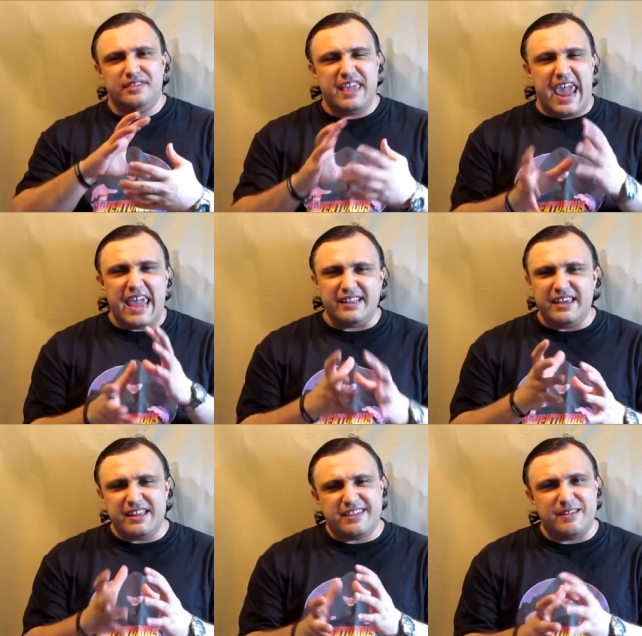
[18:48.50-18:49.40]
the
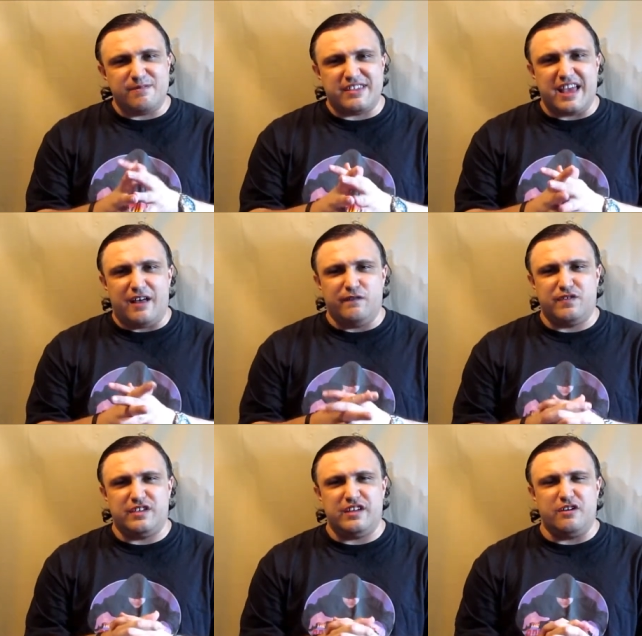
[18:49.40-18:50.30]
aliens
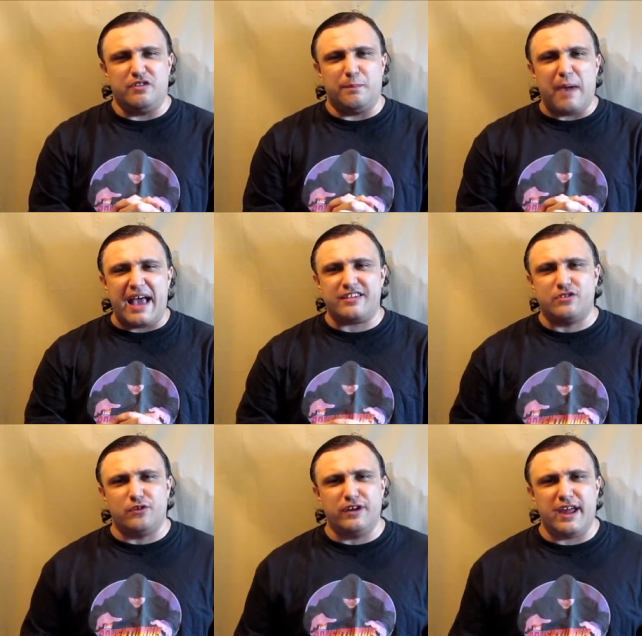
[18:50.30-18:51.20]
themselves, you know, the
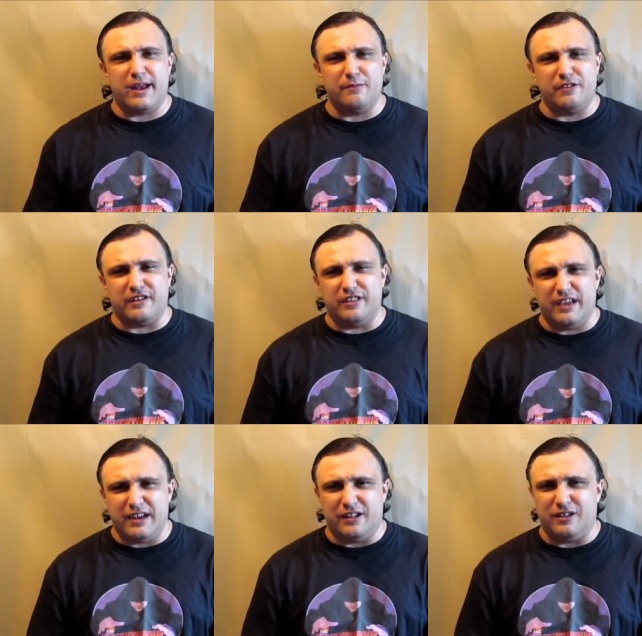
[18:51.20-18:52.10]
backstory on them was a
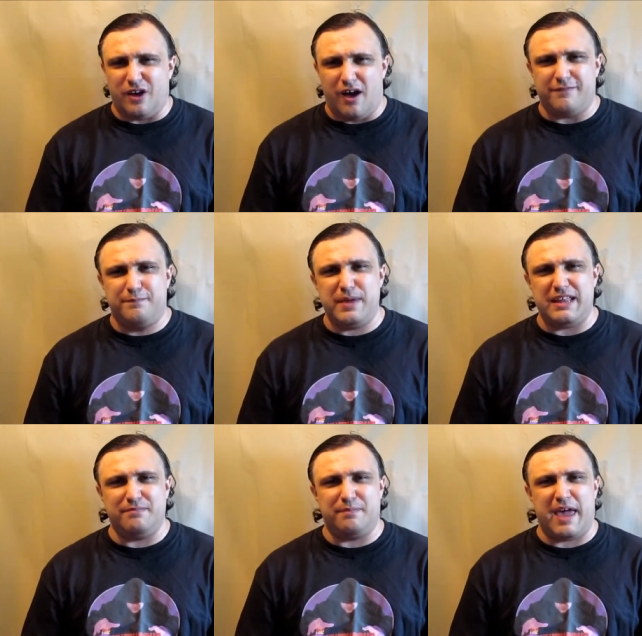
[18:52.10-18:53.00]
little
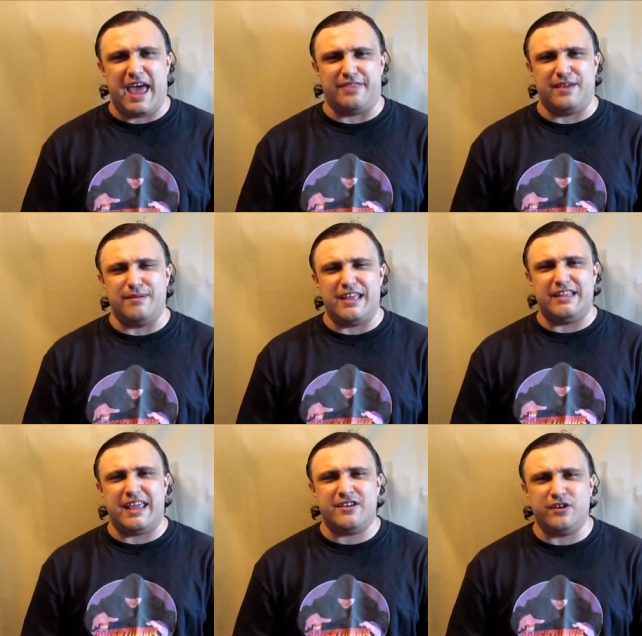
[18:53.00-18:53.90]
off-beaten path. I mean,
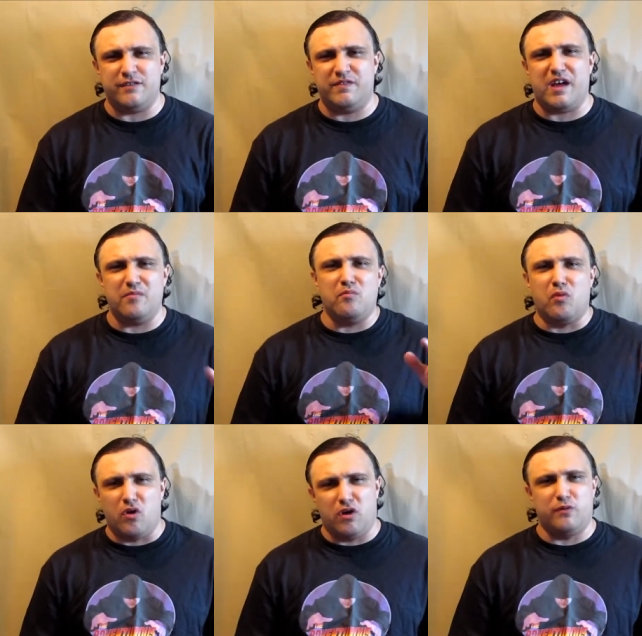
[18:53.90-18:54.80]
they could have done
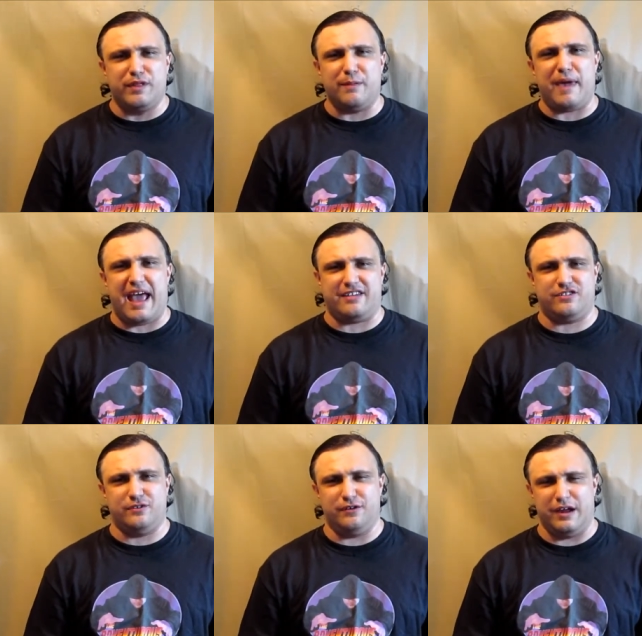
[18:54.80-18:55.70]
more with the
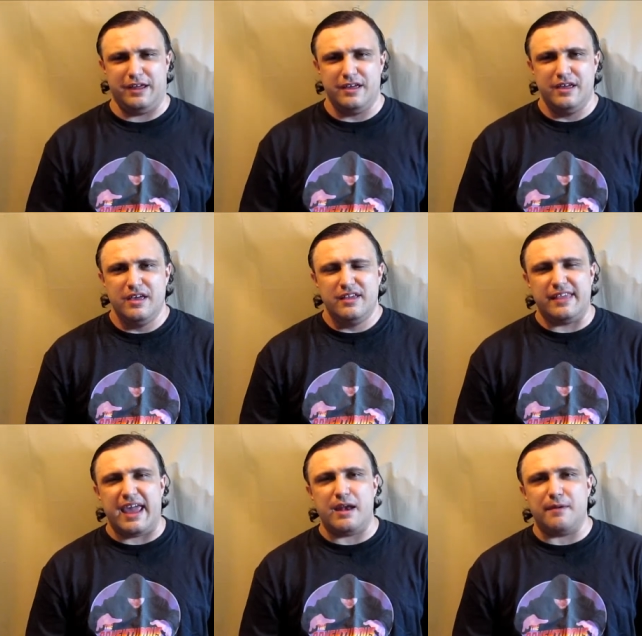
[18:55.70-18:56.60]
backstory.
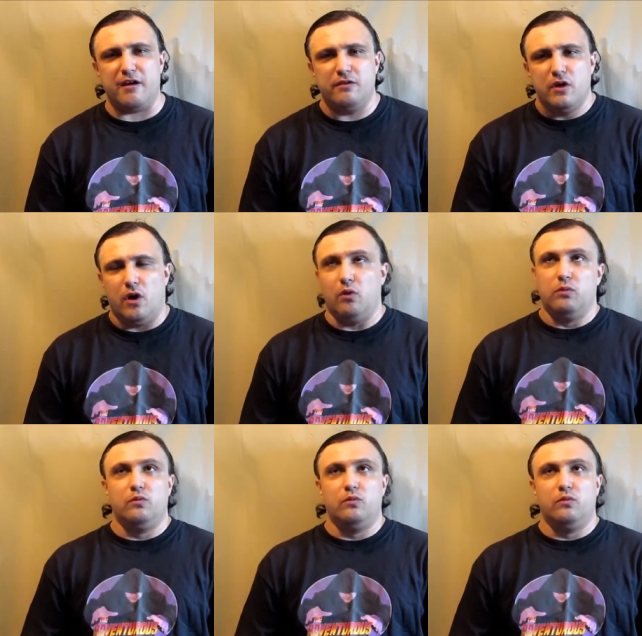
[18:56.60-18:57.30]
Saying about, oh,